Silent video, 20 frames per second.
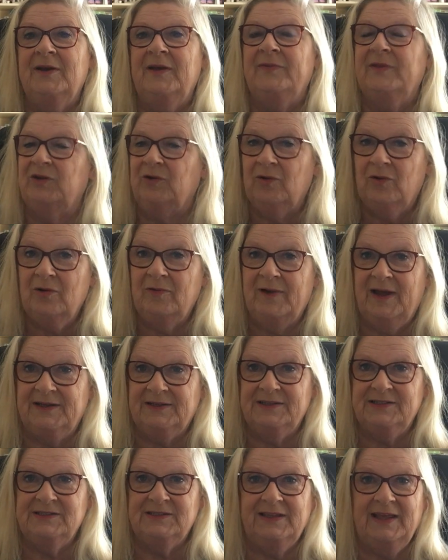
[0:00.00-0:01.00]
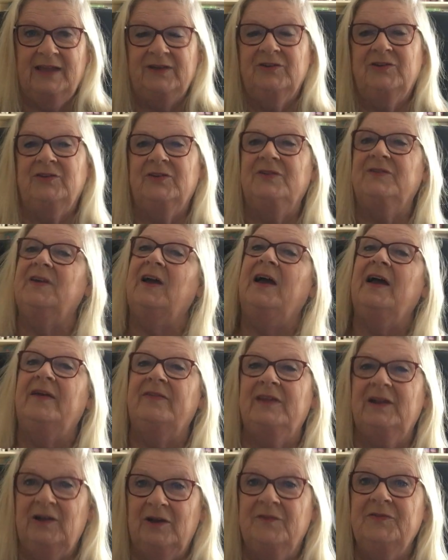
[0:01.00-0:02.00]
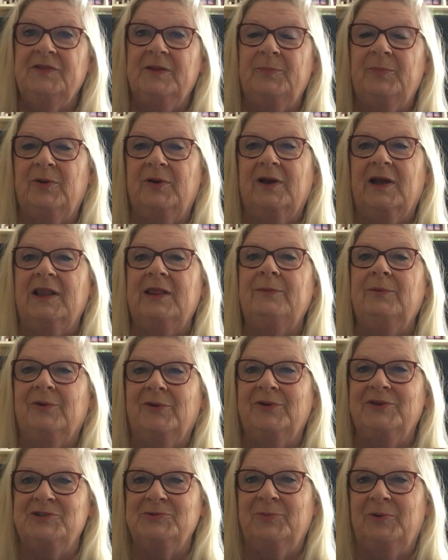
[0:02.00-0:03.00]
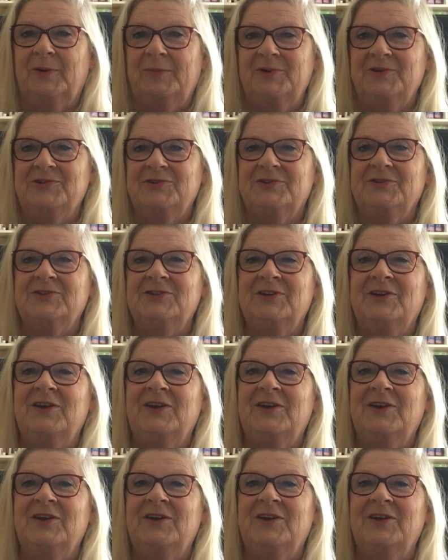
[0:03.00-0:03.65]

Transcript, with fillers: they'd all read it, and the editors, and they loved the book and they were going to publish it.